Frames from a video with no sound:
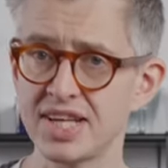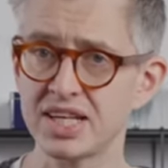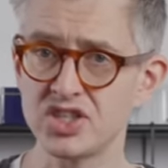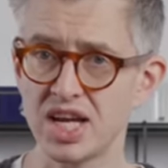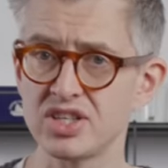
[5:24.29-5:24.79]

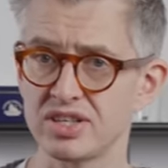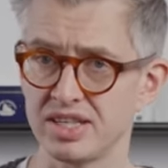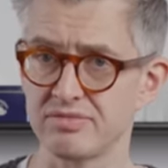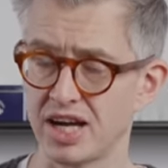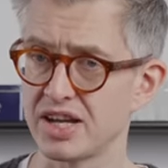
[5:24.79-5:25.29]
second change
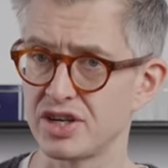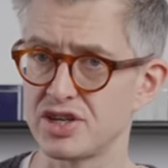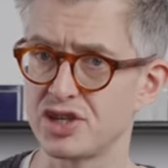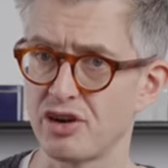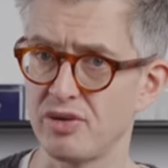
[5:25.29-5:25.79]
is harder
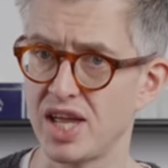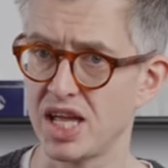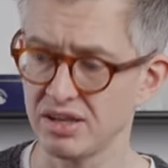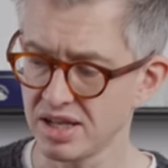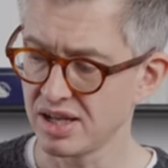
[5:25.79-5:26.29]
to show you
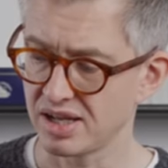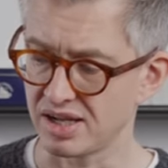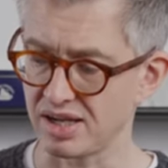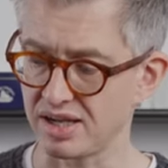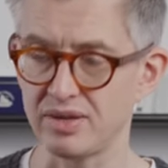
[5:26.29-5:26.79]
here,
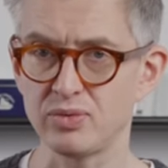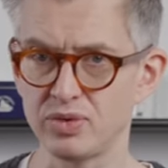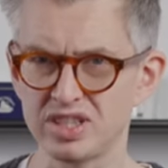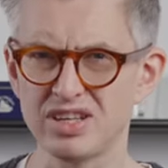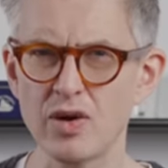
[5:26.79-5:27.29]
uh,
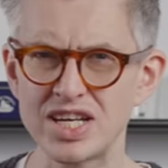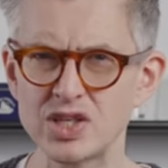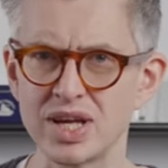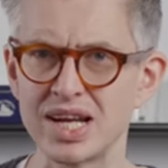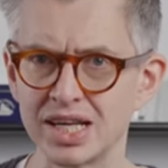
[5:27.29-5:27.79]
we'll go
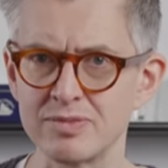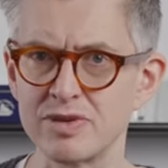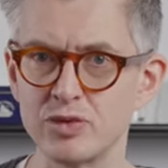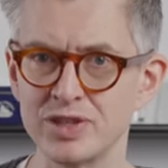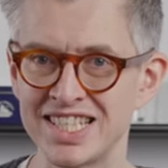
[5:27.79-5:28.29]
into it in a little
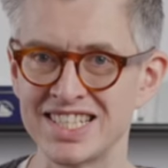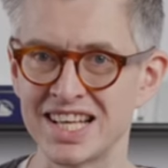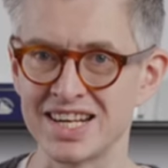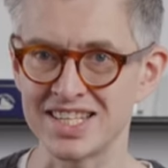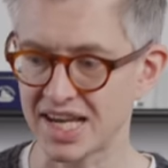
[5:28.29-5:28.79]
bit more
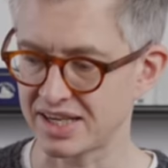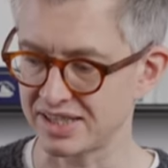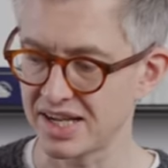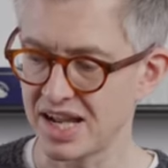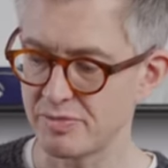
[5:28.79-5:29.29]
detail in a
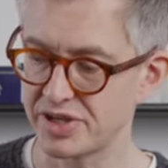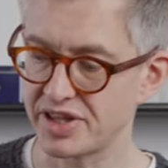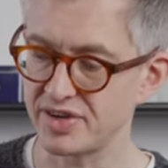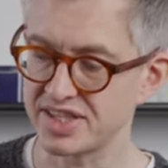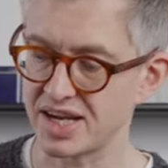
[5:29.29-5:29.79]
second, but
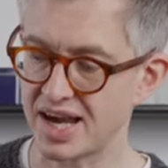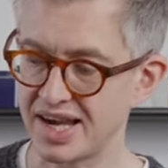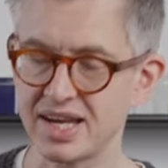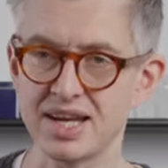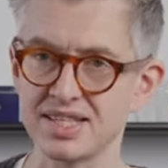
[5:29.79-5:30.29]
there is an
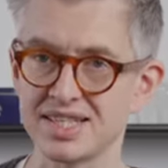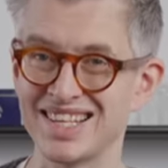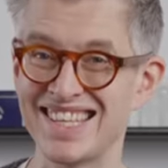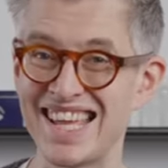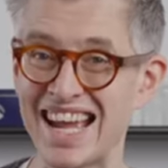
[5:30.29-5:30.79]
ionizer
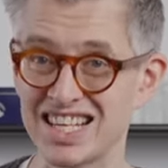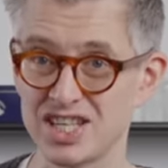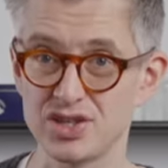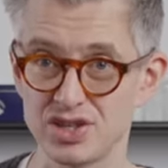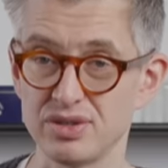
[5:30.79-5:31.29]
at the
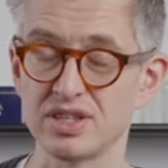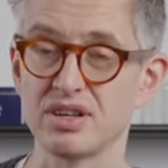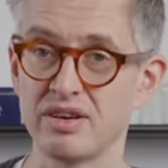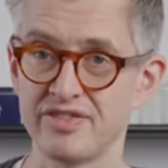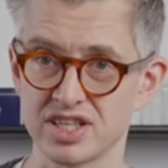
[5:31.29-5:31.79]
exit chute
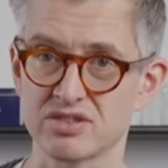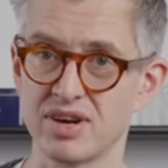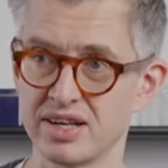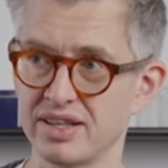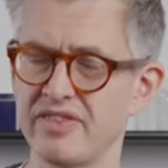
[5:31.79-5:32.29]
of this
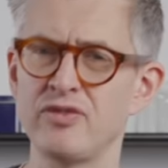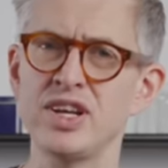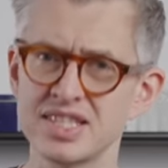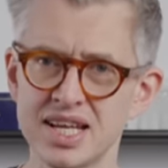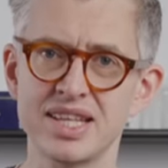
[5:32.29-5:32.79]
grinder. They've
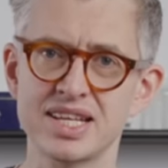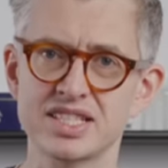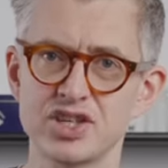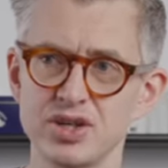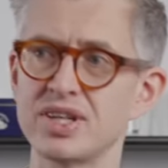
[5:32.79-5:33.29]
redesigned the
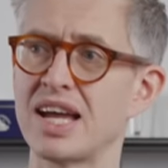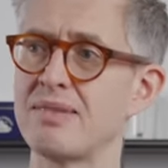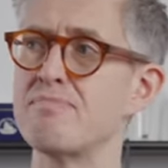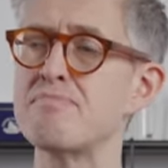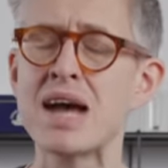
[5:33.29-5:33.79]
exit chute
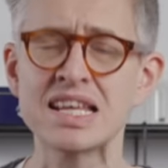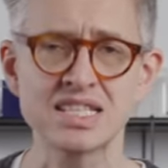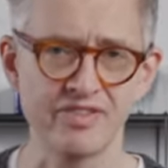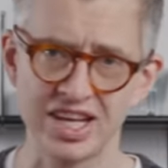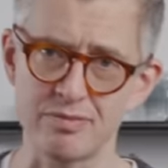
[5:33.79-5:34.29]
and
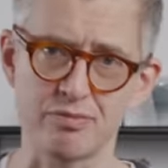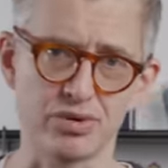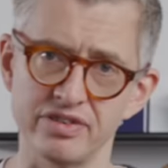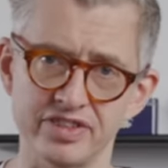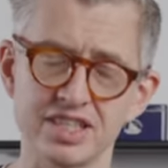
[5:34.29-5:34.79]
massively
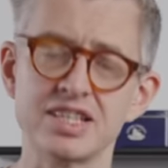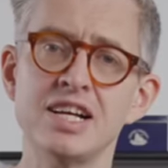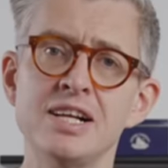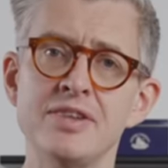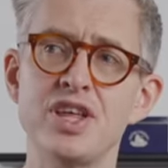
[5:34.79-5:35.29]
improved it.
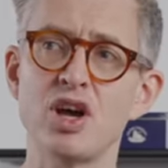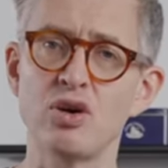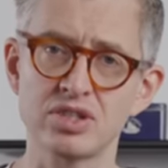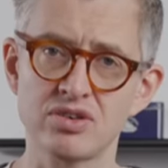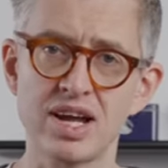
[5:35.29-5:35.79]
The
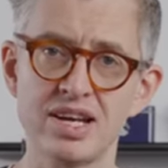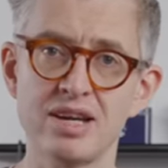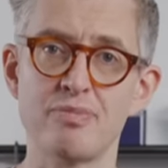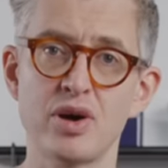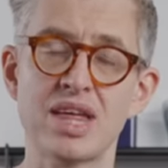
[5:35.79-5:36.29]
old
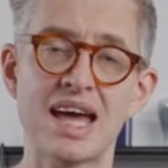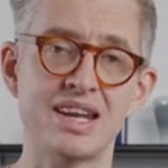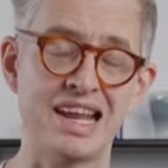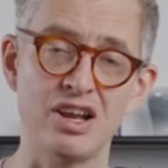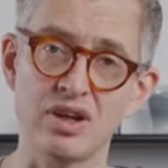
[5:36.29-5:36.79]
grinder both
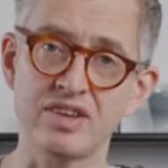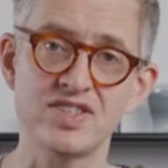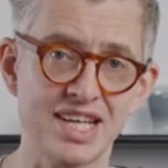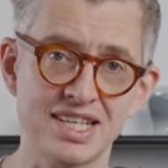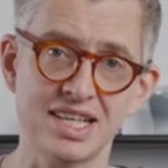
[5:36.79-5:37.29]
had a lot of
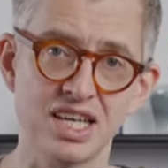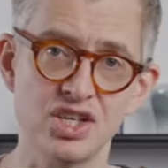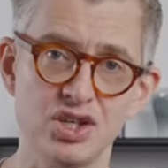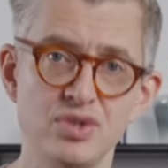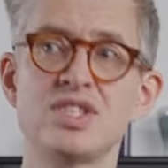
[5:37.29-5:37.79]
static
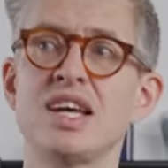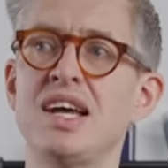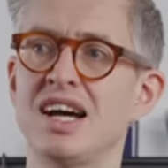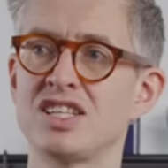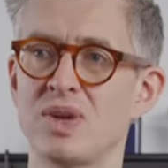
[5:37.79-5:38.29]
issues
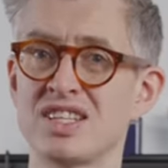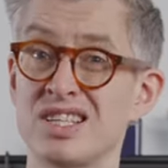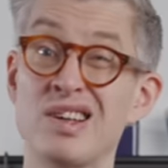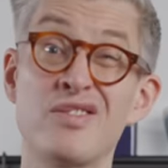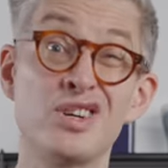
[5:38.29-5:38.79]
as well as
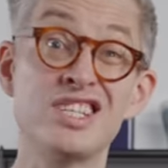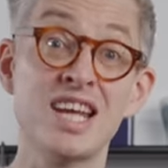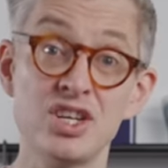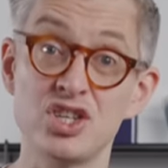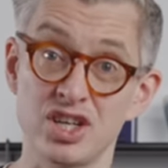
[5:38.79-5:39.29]
a lot of
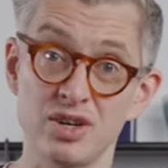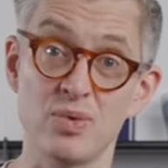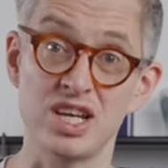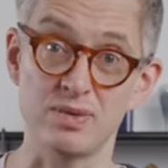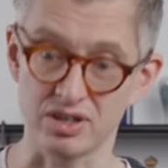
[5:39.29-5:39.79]
retention
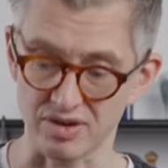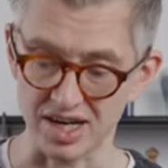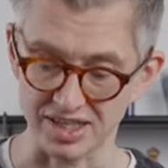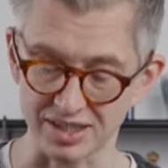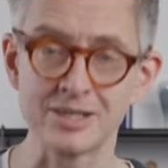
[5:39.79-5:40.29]
when you were
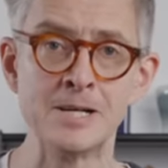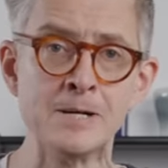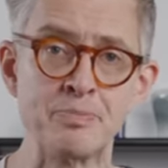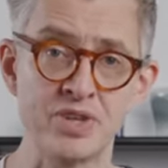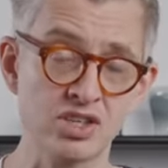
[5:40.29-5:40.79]
grinding.
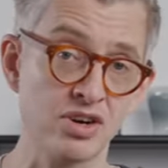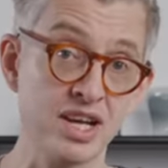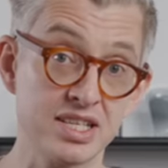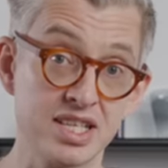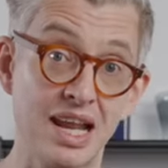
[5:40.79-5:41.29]
This
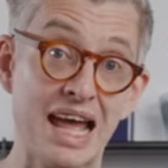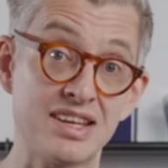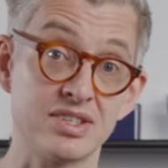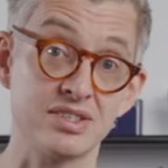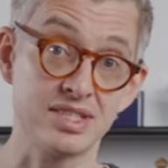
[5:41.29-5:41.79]
grinder still
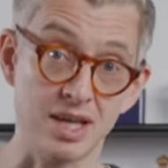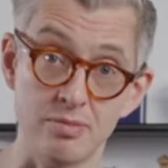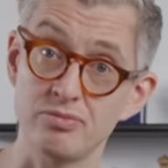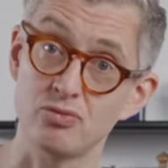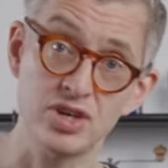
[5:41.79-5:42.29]
has
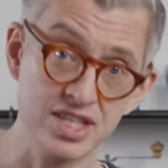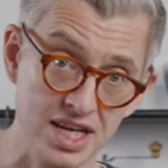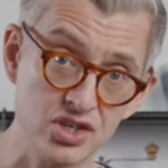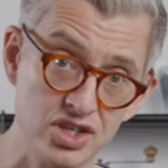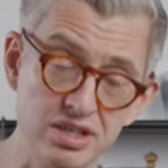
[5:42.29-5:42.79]
some
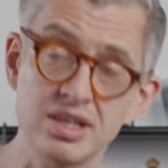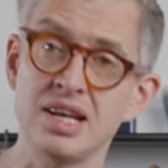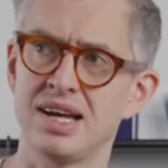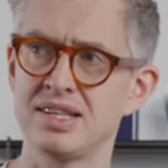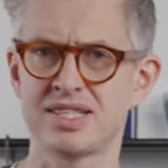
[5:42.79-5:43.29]
retention
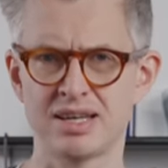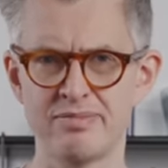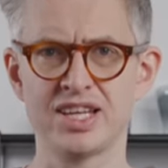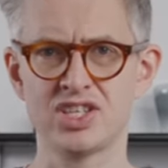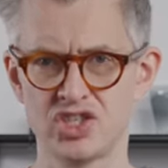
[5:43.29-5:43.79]
and
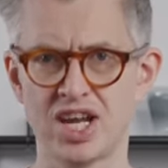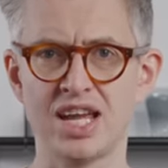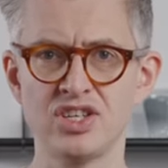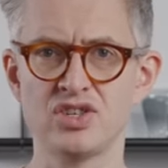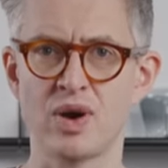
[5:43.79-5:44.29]
some
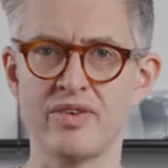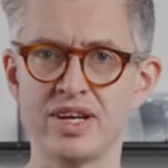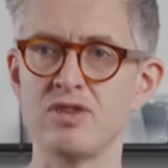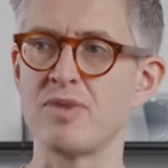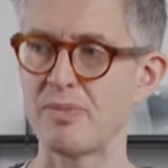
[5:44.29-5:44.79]
exchange,
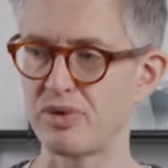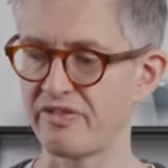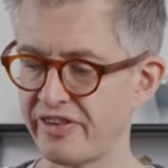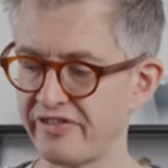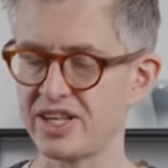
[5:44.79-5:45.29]
wherein you might
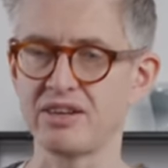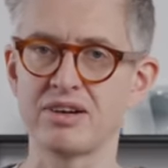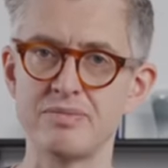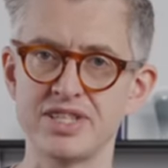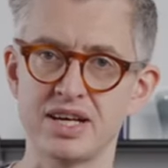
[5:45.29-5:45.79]
put 15
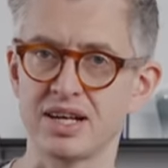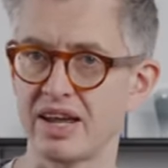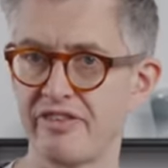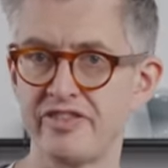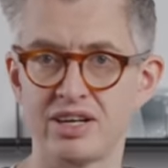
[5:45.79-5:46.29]
grams in and
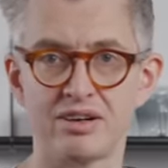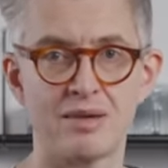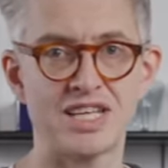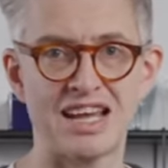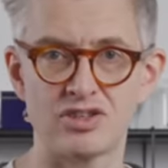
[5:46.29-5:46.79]
get 15
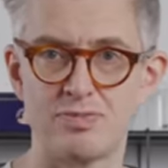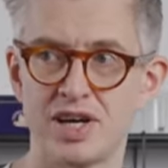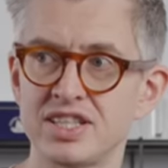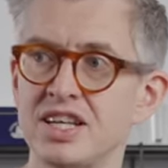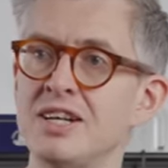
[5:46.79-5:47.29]
grams out,
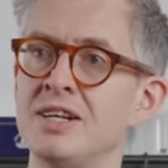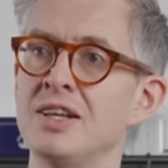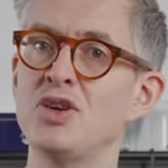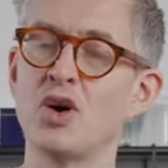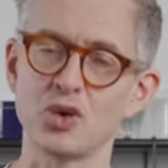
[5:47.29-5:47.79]
but
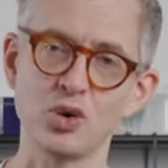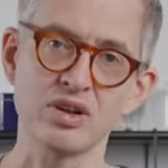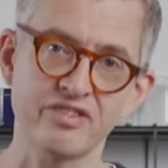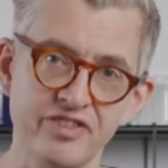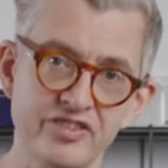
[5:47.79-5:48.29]
not
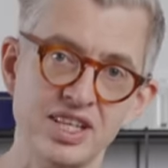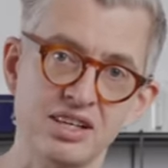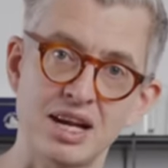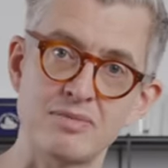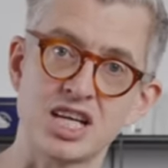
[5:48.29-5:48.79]
all of the
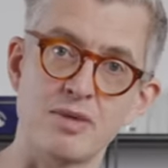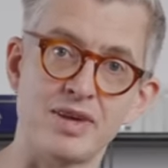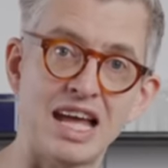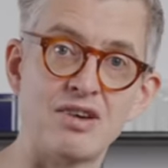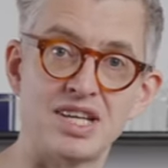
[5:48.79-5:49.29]
15 grams
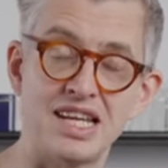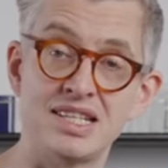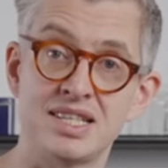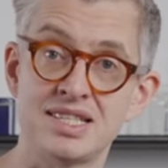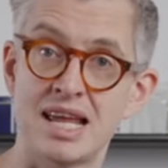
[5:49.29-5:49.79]
coming out
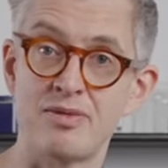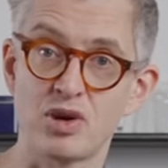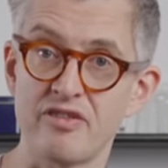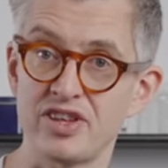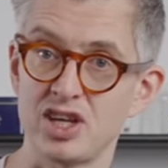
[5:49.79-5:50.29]
is the same
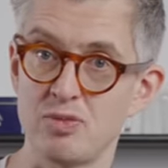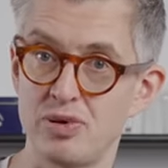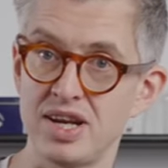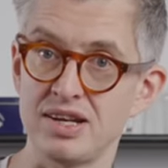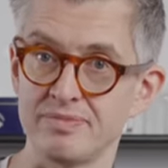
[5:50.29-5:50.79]
coffee that you
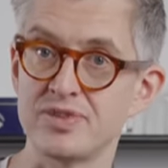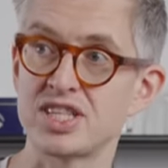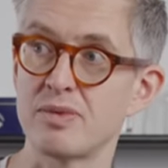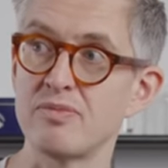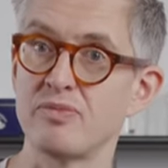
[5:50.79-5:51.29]
put in.
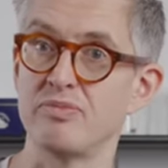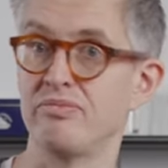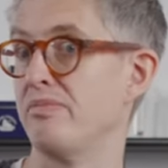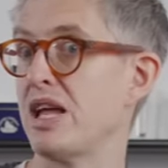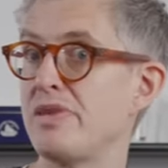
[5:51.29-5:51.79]
Some
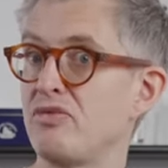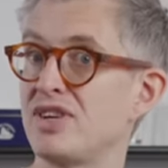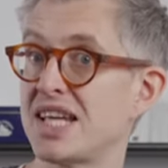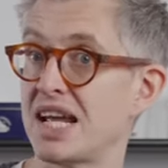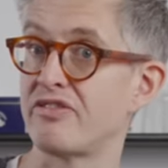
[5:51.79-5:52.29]
may be
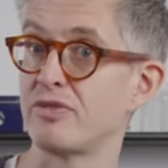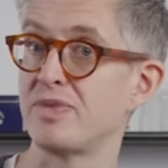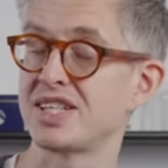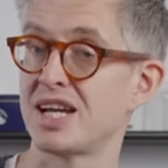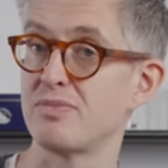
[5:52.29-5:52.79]
retained from
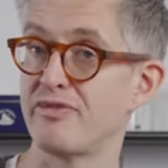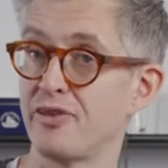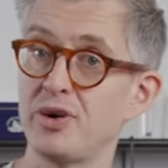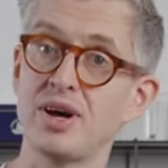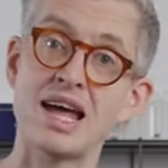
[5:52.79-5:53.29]
the time
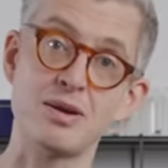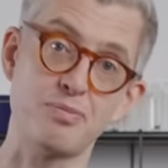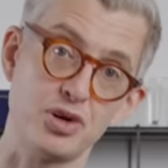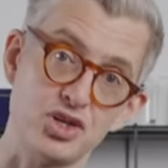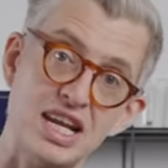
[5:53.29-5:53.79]
before
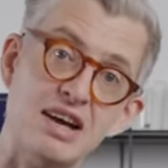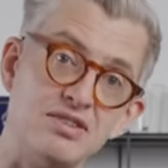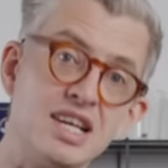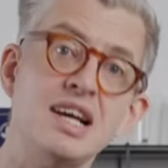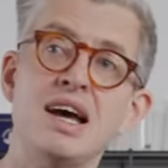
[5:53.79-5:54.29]
and pushed
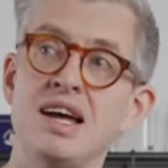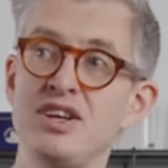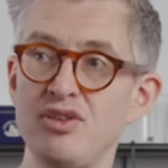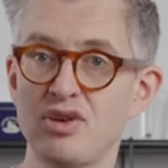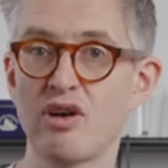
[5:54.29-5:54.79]
out,
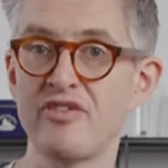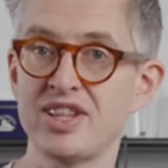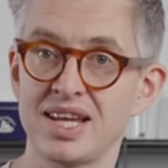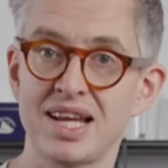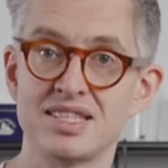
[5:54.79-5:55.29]
and new coffee
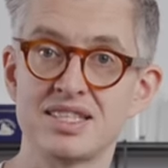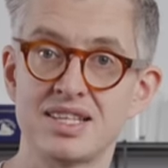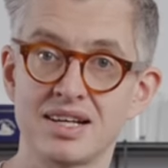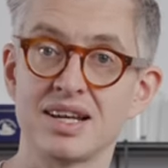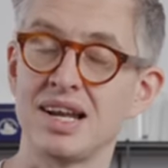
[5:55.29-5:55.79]
then gets
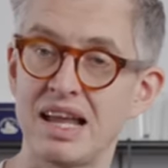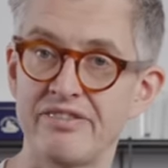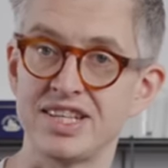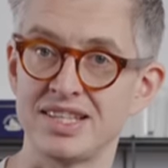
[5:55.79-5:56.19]
stuck and left